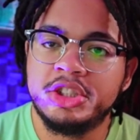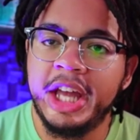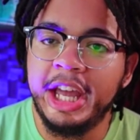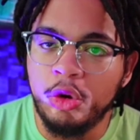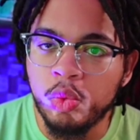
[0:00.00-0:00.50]

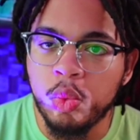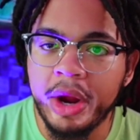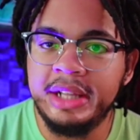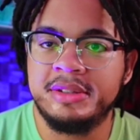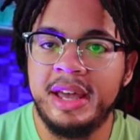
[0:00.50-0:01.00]
a
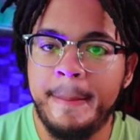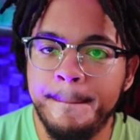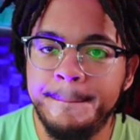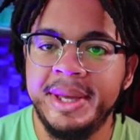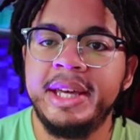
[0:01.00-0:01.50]
great
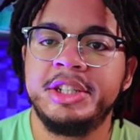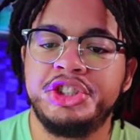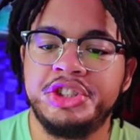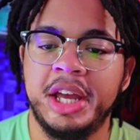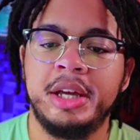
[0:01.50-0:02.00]
and big
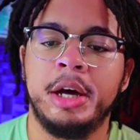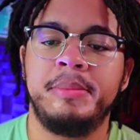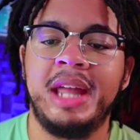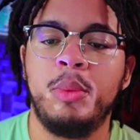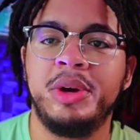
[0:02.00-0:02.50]

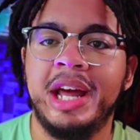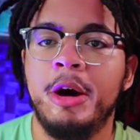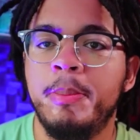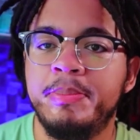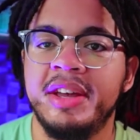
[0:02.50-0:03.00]
shakeup that would
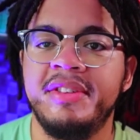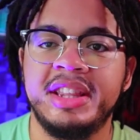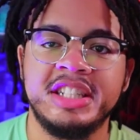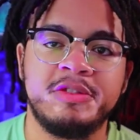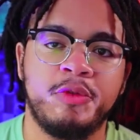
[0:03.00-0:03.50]
help pivot
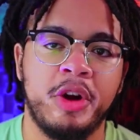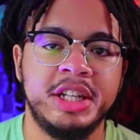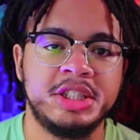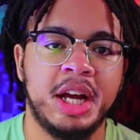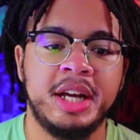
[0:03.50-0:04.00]
this
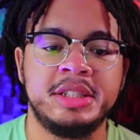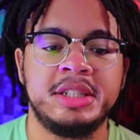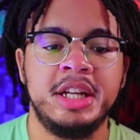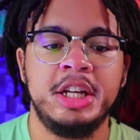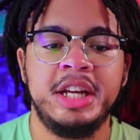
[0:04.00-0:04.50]
franchise
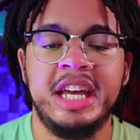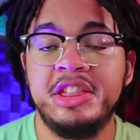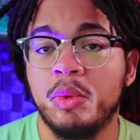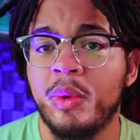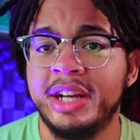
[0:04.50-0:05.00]
in
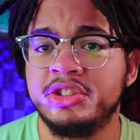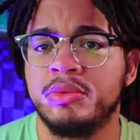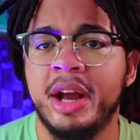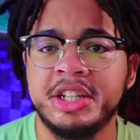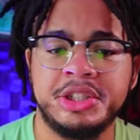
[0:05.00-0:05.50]
the right
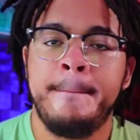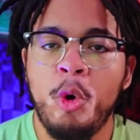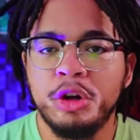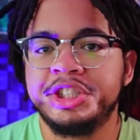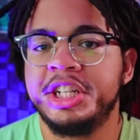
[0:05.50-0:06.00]
direction.
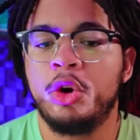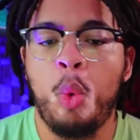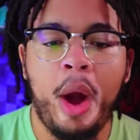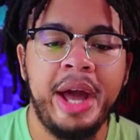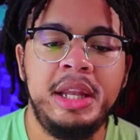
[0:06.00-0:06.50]
Morrison
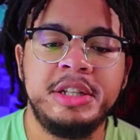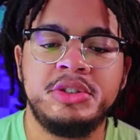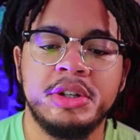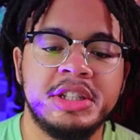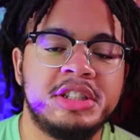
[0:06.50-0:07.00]
quietly
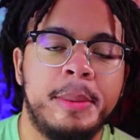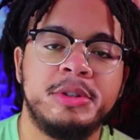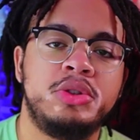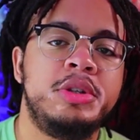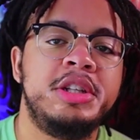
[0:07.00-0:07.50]
took this
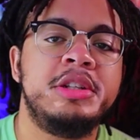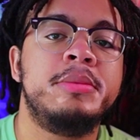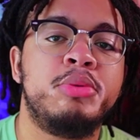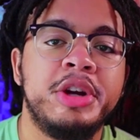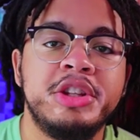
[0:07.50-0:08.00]
opportunity to
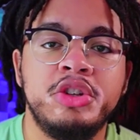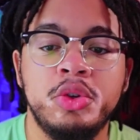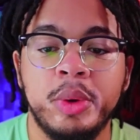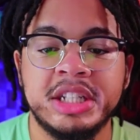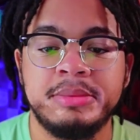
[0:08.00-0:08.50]
bring the
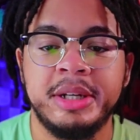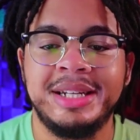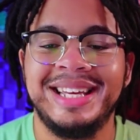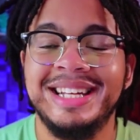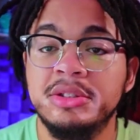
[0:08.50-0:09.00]
New
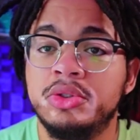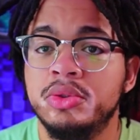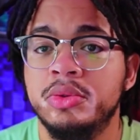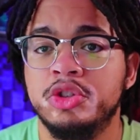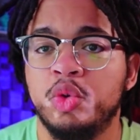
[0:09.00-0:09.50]
X-Men
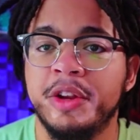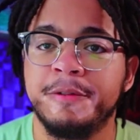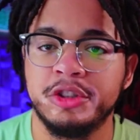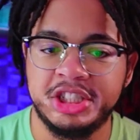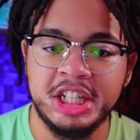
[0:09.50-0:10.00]
into the
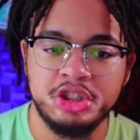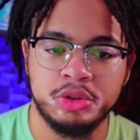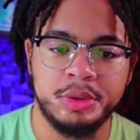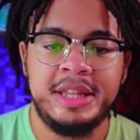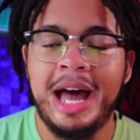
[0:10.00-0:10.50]
21st
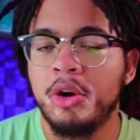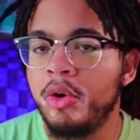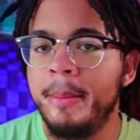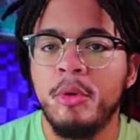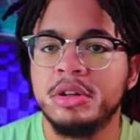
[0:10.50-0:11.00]
century. Now,
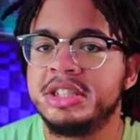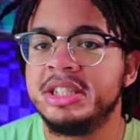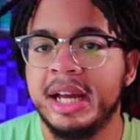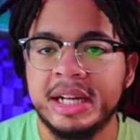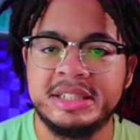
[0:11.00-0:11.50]
Grant Morrison,
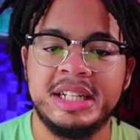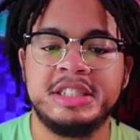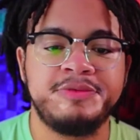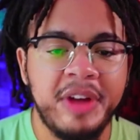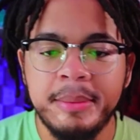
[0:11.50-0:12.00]
like I said,
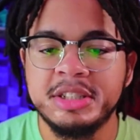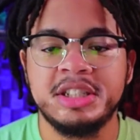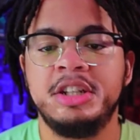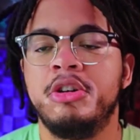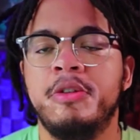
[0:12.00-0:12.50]
is
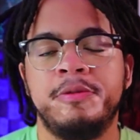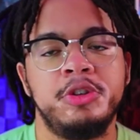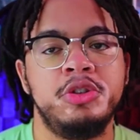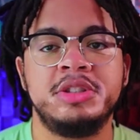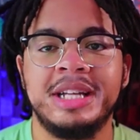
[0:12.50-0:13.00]
famously known for
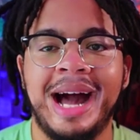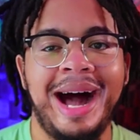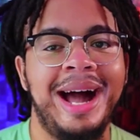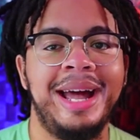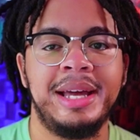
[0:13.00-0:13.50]
using
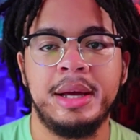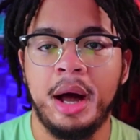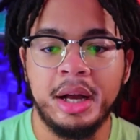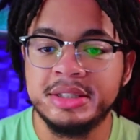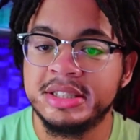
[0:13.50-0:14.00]
high
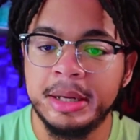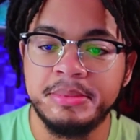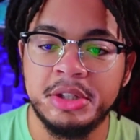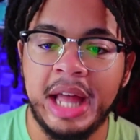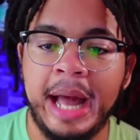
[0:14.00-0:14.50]

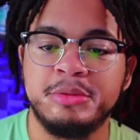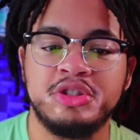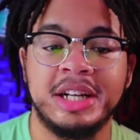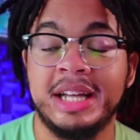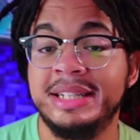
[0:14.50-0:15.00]
concept and
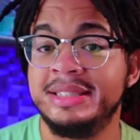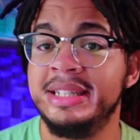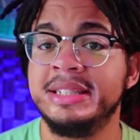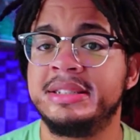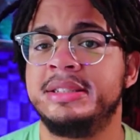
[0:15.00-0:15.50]
abstract
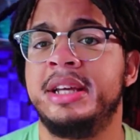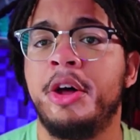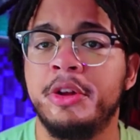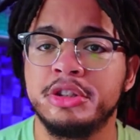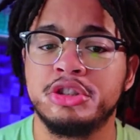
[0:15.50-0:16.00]
ideas to
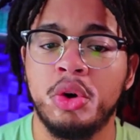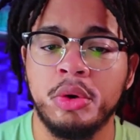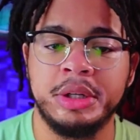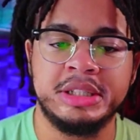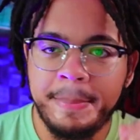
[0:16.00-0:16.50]
tell their
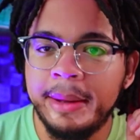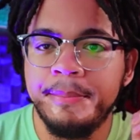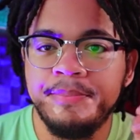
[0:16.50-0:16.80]
stories. But